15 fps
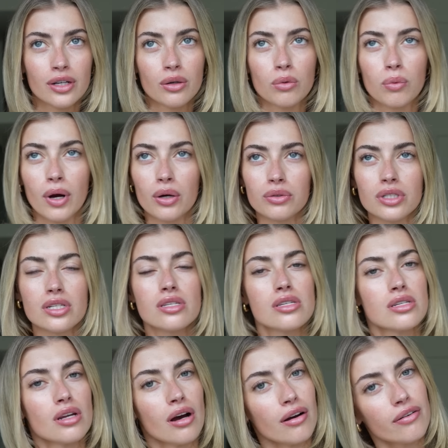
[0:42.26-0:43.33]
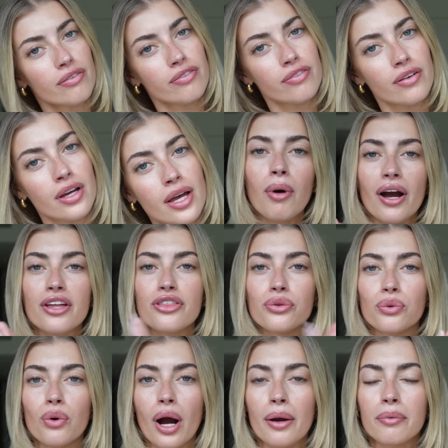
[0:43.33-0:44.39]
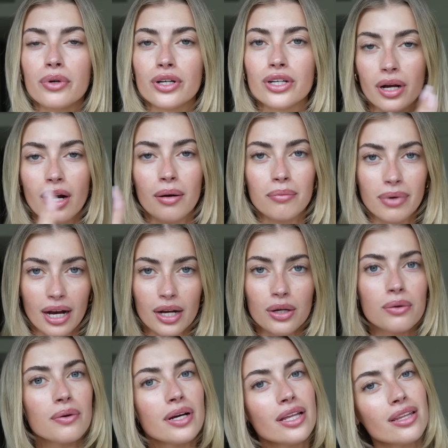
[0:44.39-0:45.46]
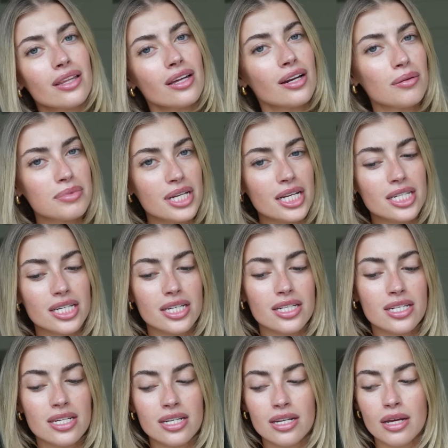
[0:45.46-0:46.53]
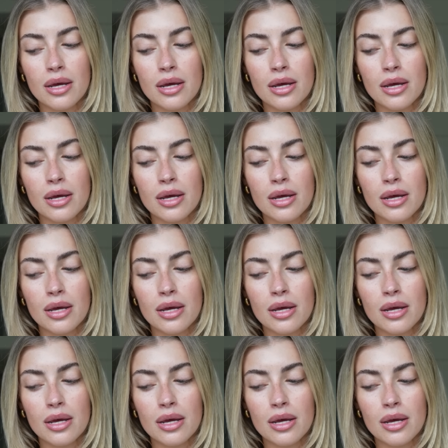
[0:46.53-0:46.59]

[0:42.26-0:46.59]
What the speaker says: wellness stuff. But I thought I would come back with an updated